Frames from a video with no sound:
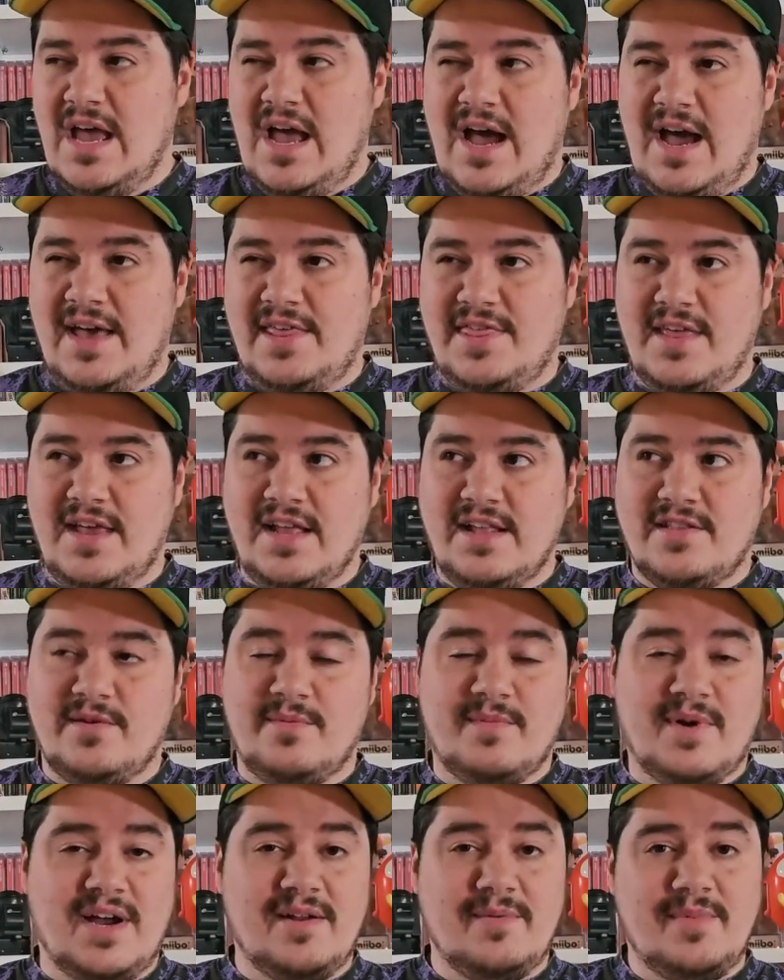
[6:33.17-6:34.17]
I think there
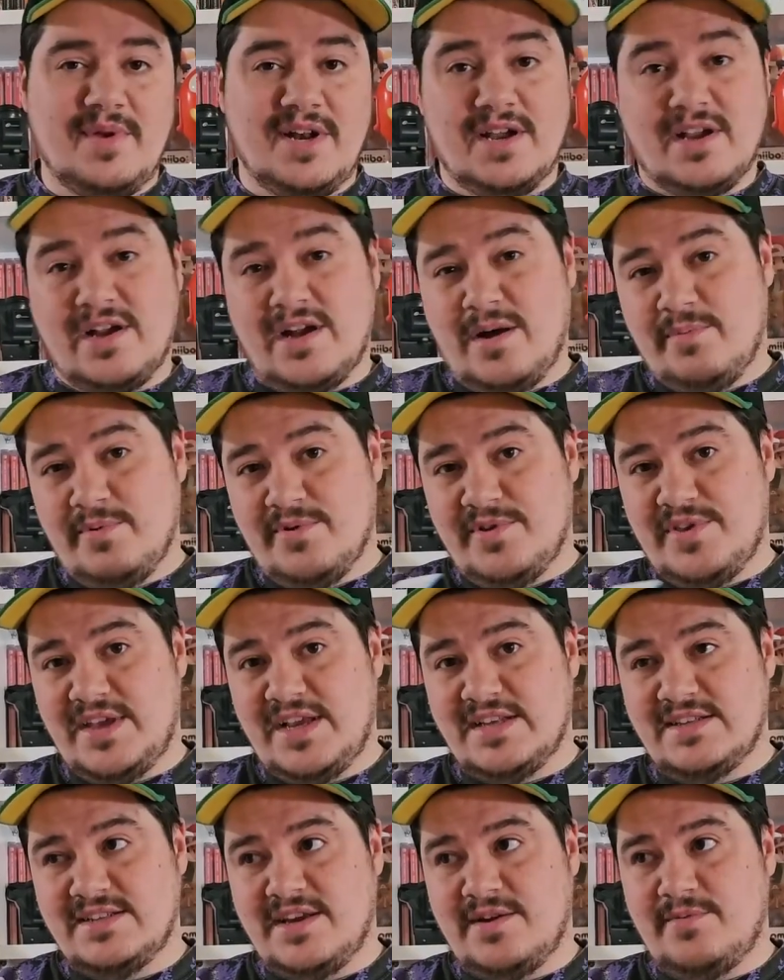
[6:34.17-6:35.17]
might have been a couple
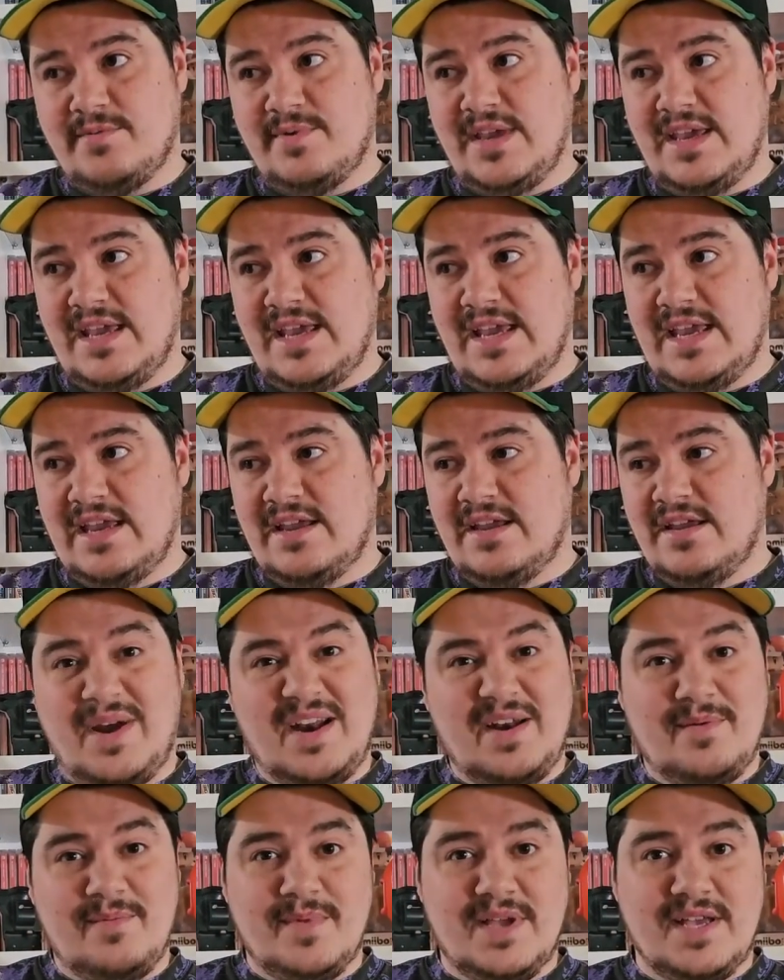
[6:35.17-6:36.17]
things that we might
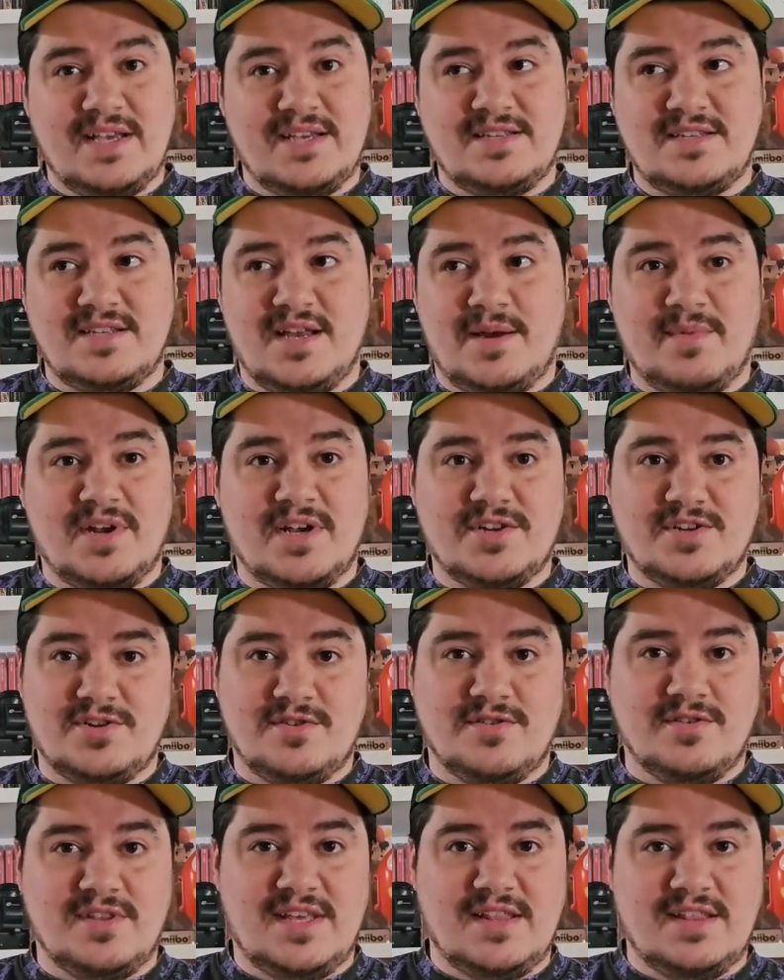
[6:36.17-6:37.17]
have missed. I'm not
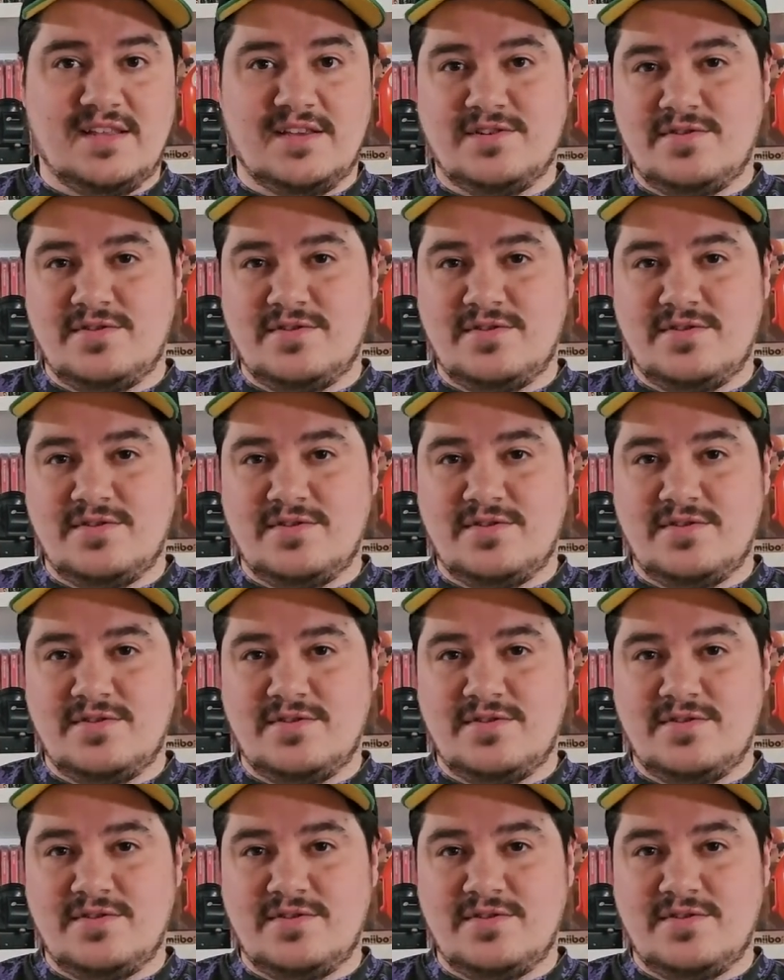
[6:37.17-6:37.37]
sure that the